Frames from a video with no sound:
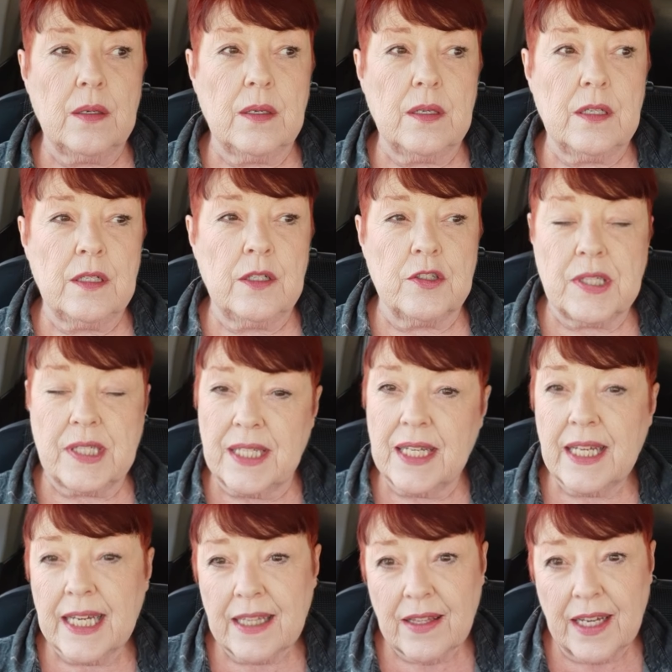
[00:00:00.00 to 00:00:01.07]
you're
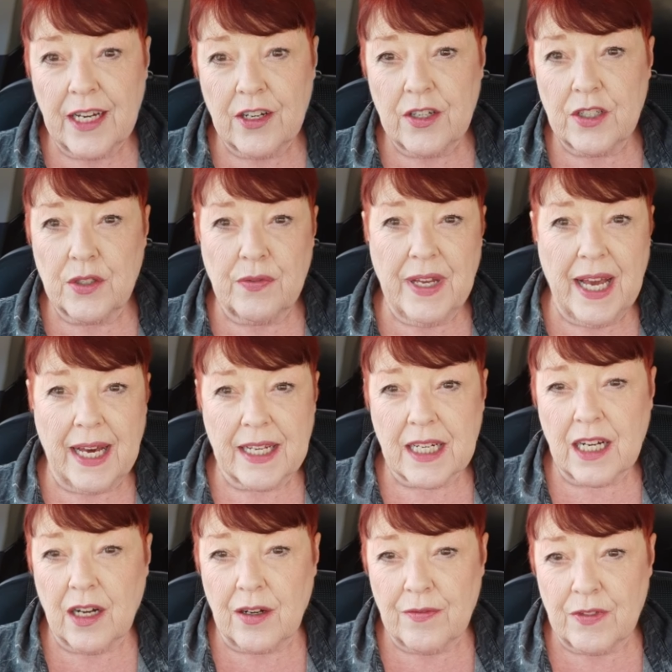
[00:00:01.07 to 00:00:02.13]
sitting there, you've had a
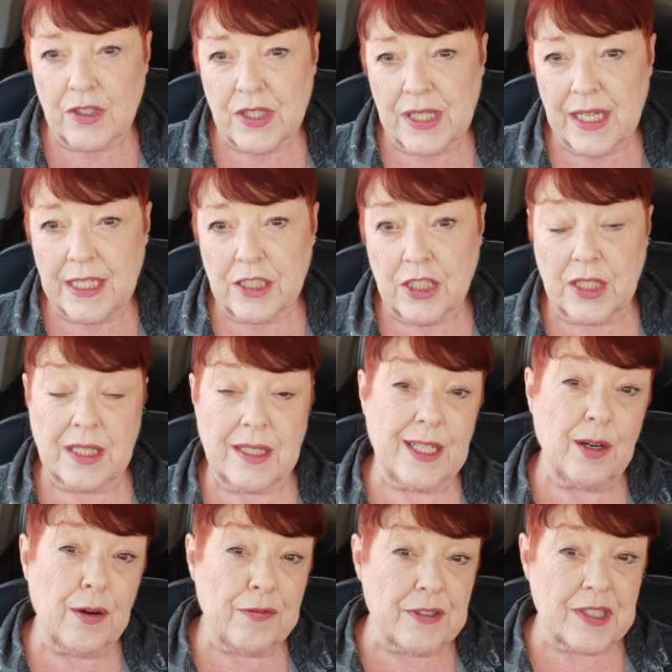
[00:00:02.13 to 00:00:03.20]
conversation, the
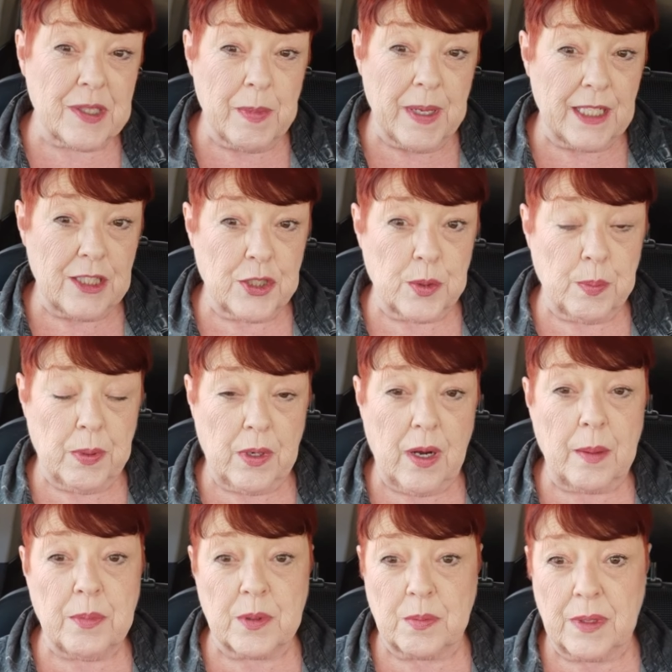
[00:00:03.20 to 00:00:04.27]
office manager
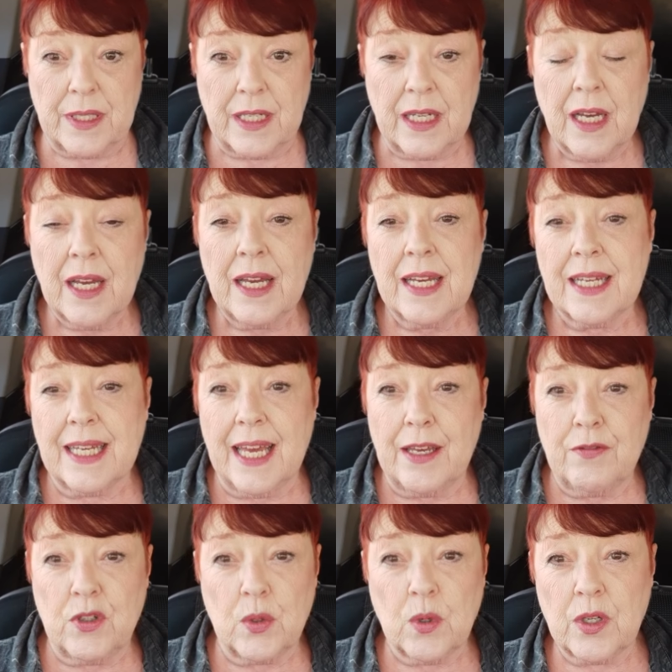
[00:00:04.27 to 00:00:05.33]
probably gave
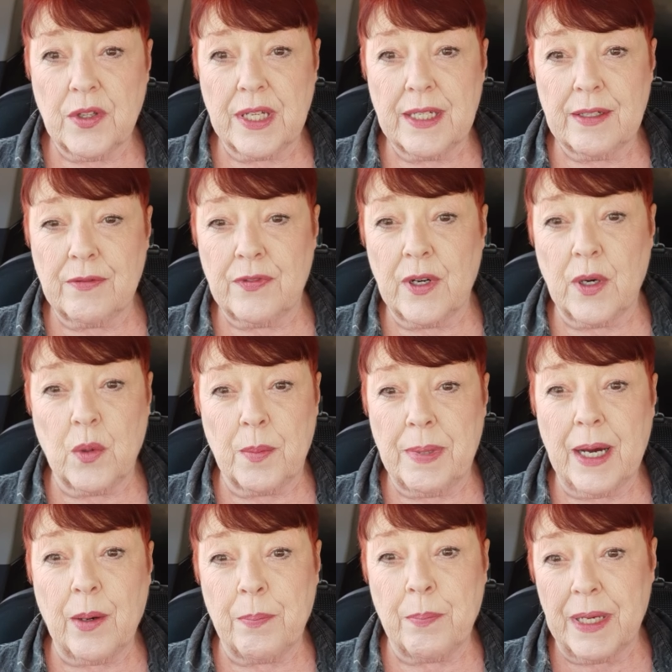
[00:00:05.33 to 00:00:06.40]
you all the info
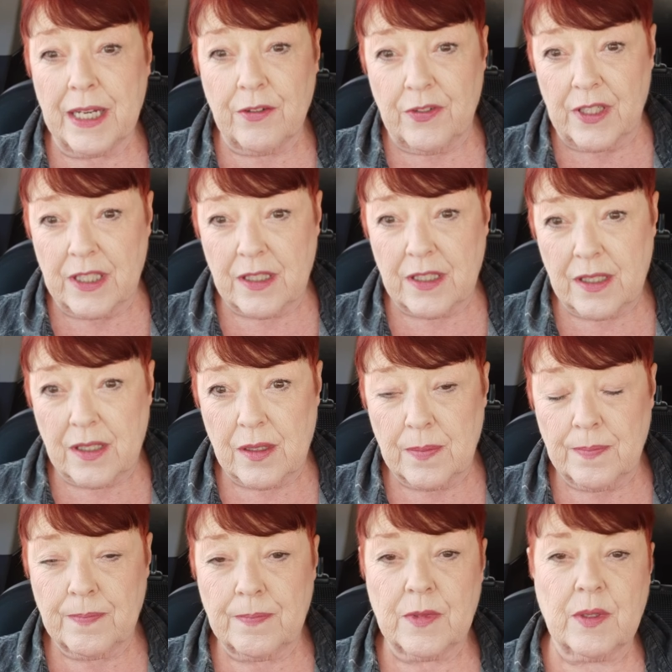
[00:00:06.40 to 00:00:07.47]
about benefits,
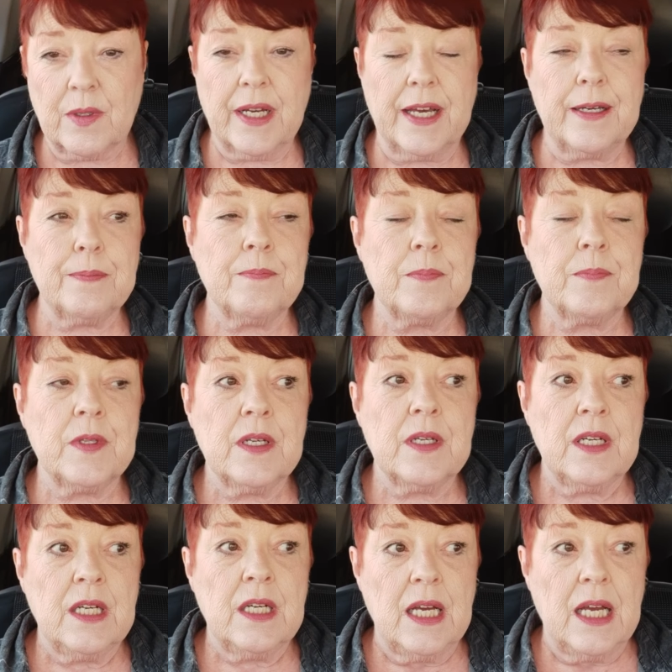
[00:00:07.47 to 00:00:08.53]
okay?
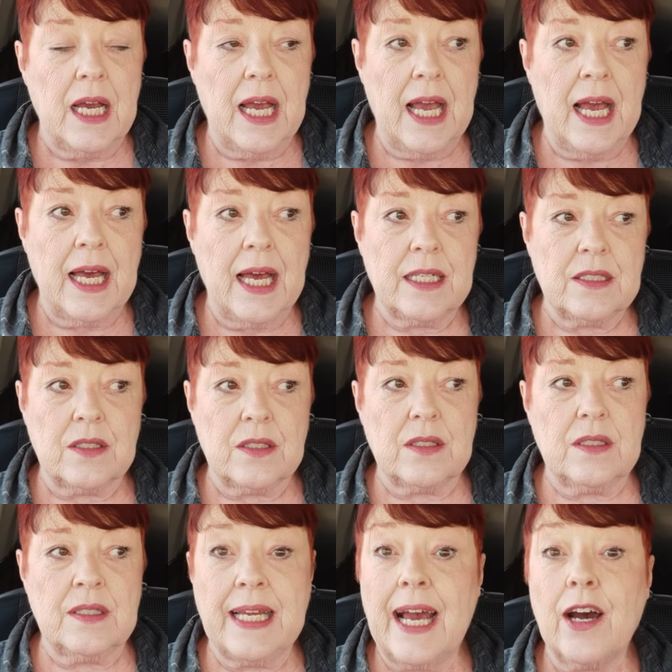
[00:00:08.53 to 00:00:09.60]
And
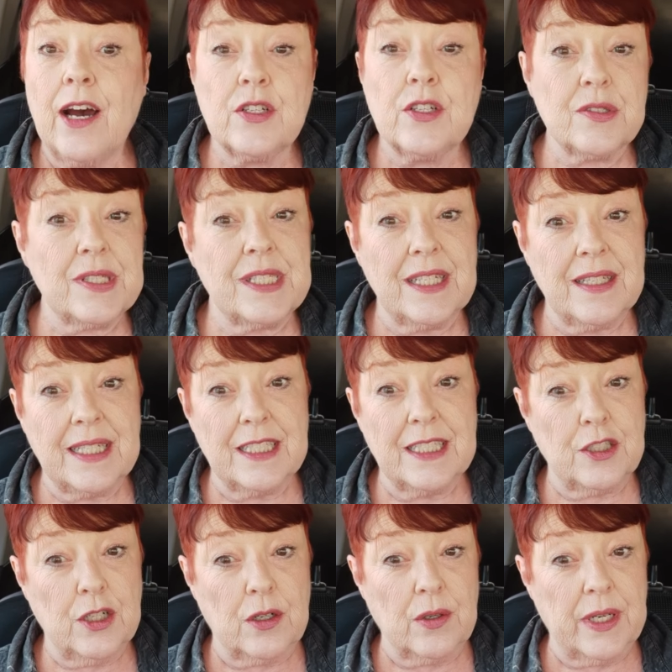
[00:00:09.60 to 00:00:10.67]
now you see the
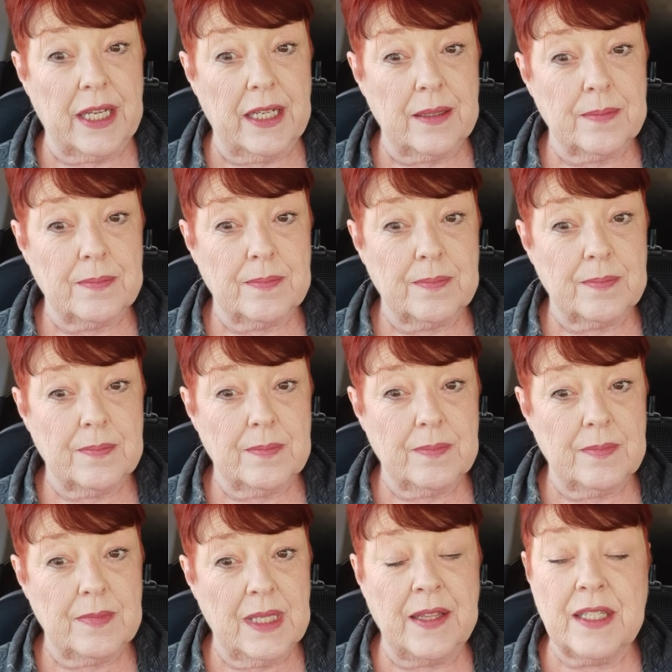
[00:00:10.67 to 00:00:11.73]
attorney.
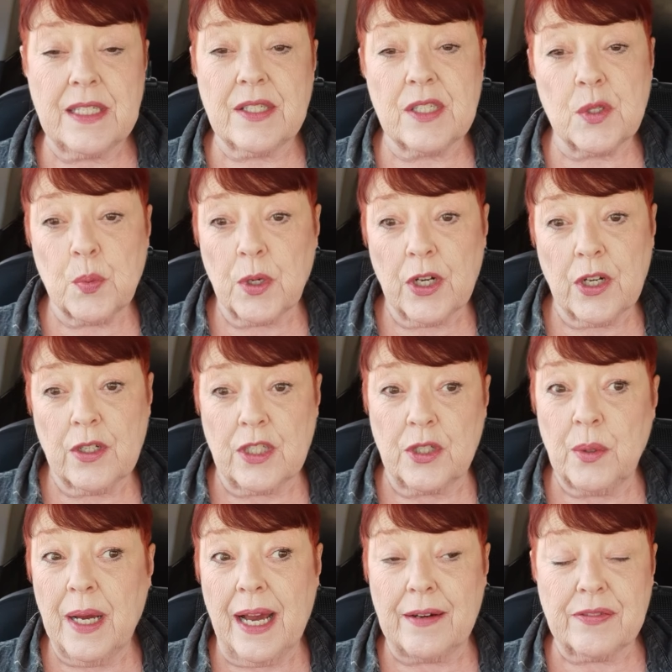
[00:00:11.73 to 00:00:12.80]
And this is where you
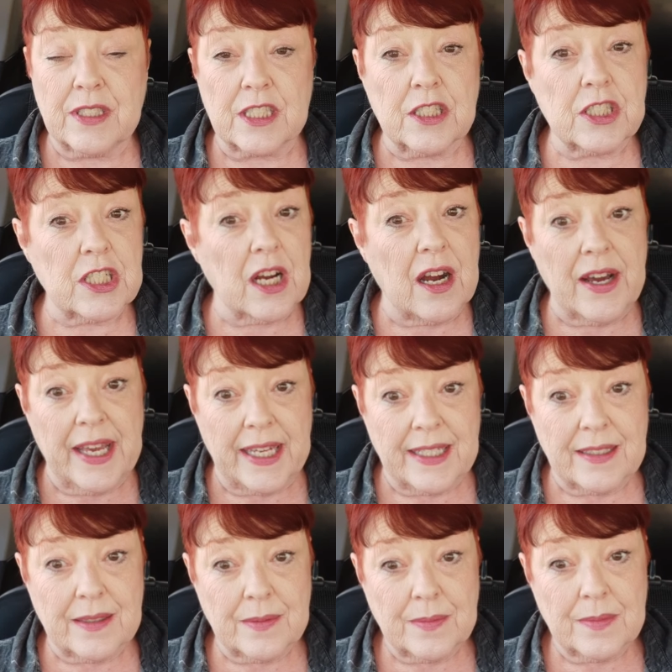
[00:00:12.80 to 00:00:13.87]
have to shine.
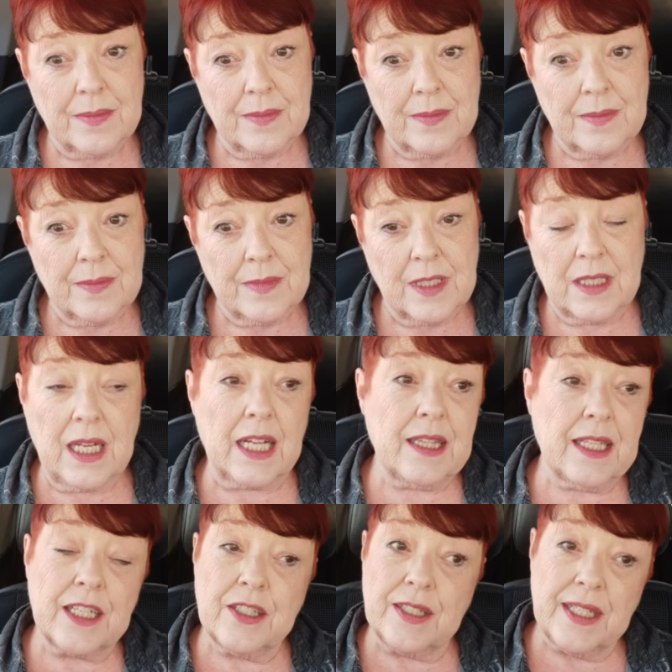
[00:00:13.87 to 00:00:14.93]
Not that
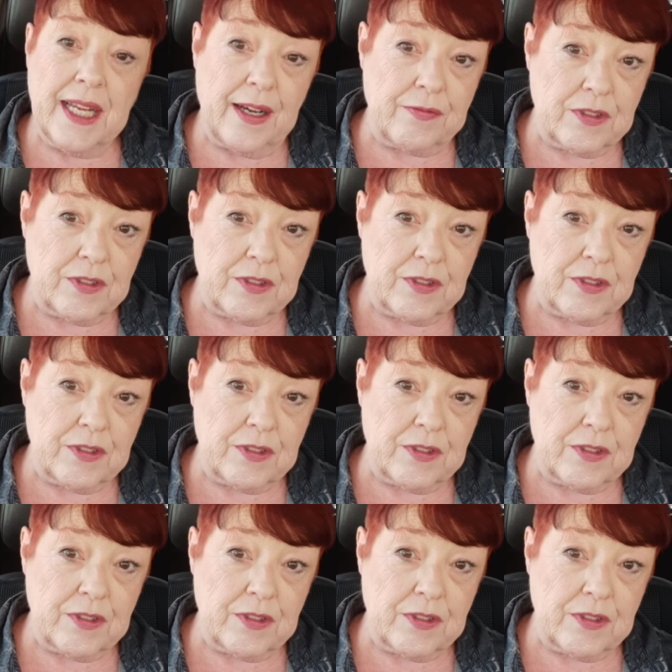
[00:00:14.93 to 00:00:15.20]
you didn't have to